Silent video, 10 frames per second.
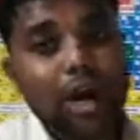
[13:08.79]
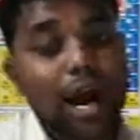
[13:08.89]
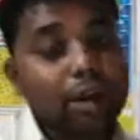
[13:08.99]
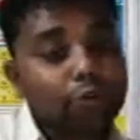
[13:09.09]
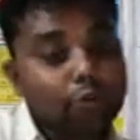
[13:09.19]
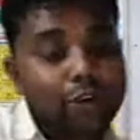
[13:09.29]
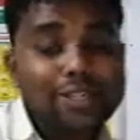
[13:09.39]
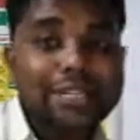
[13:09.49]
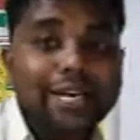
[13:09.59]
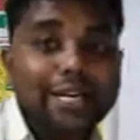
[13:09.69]
are
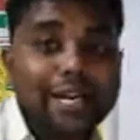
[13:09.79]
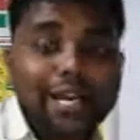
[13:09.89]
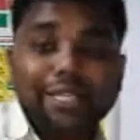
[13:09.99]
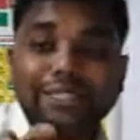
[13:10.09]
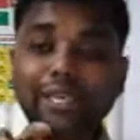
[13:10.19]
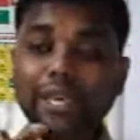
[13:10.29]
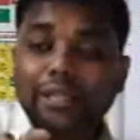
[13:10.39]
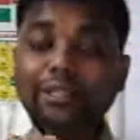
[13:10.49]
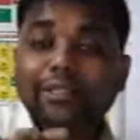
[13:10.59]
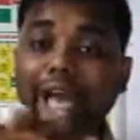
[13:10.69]
wasted
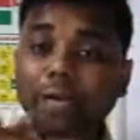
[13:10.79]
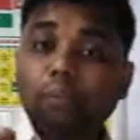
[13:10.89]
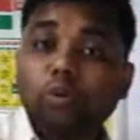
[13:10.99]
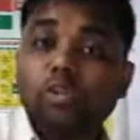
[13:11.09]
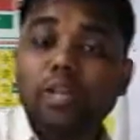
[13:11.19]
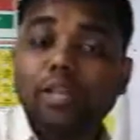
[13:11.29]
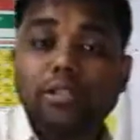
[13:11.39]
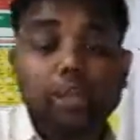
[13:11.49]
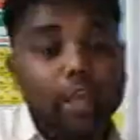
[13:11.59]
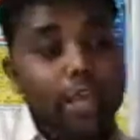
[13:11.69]
in that process,